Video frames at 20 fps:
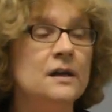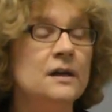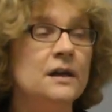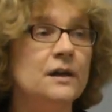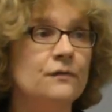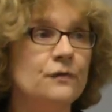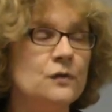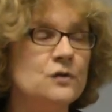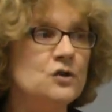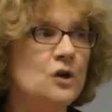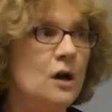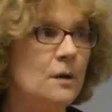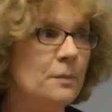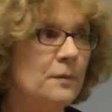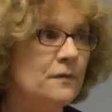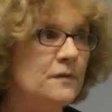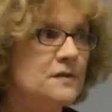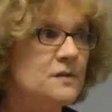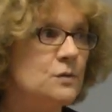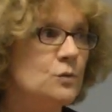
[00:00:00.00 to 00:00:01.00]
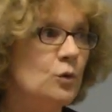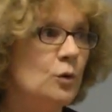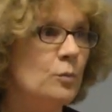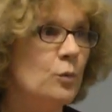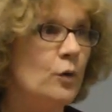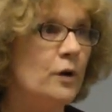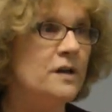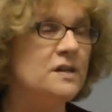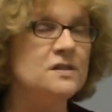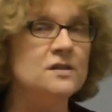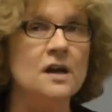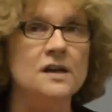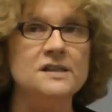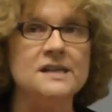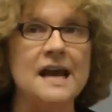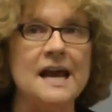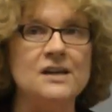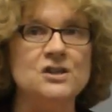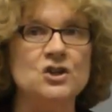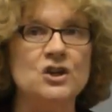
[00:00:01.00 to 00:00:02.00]
If the job of the school board is not
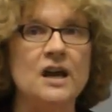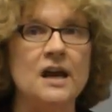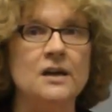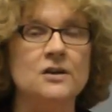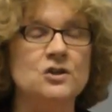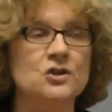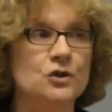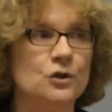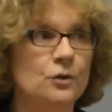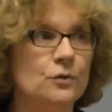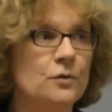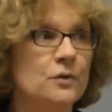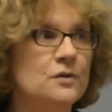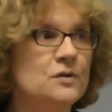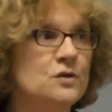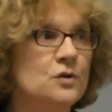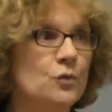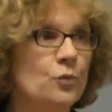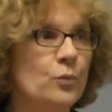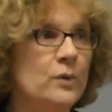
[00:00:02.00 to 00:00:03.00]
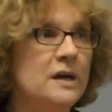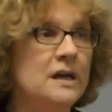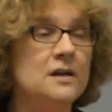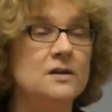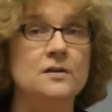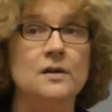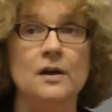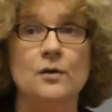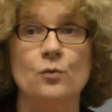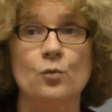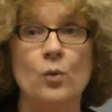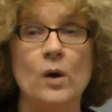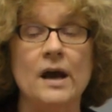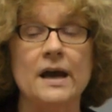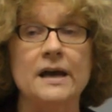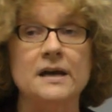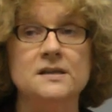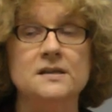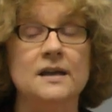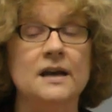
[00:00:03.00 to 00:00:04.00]
to educate children to read and
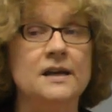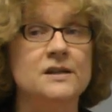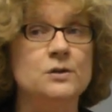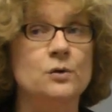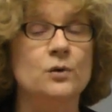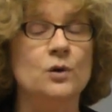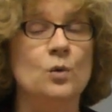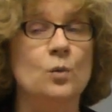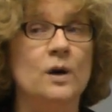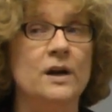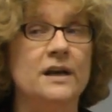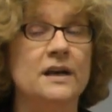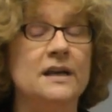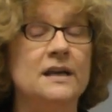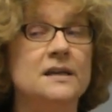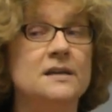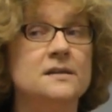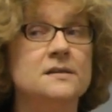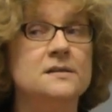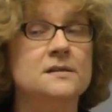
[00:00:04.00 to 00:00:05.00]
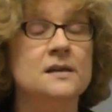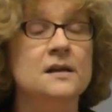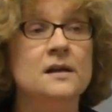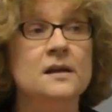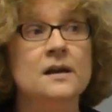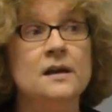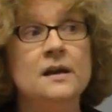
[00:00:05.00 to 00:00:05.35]
write, then I don't know what it is.